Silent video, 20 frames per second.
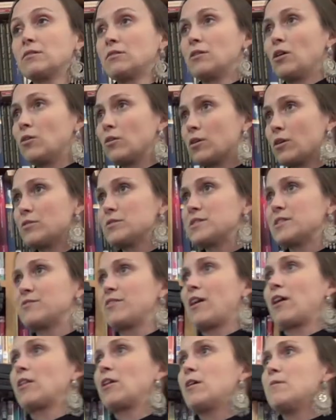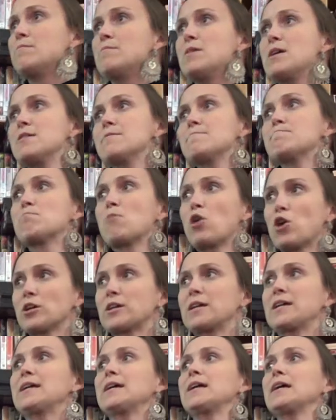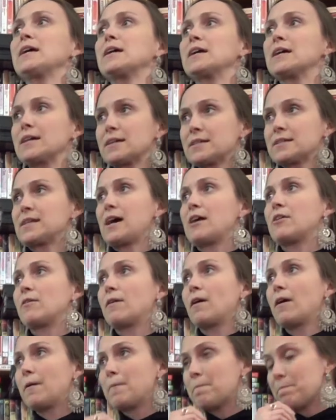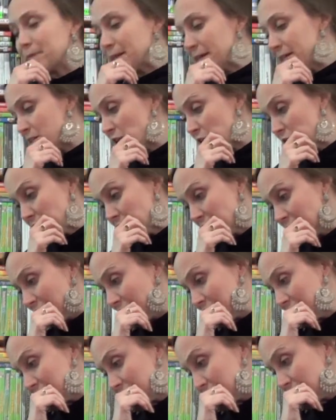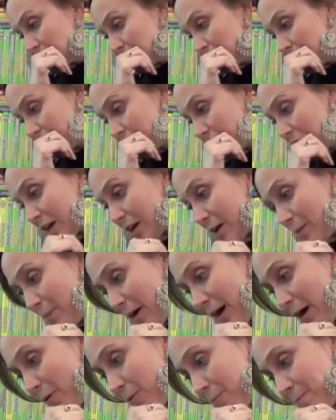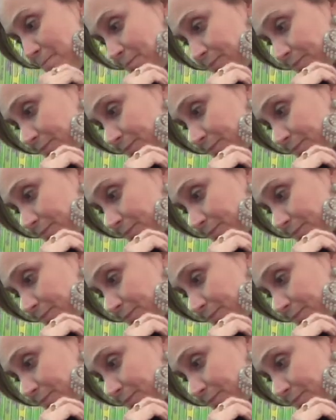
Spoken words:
logo development, marketing, etc. These are the things to think about.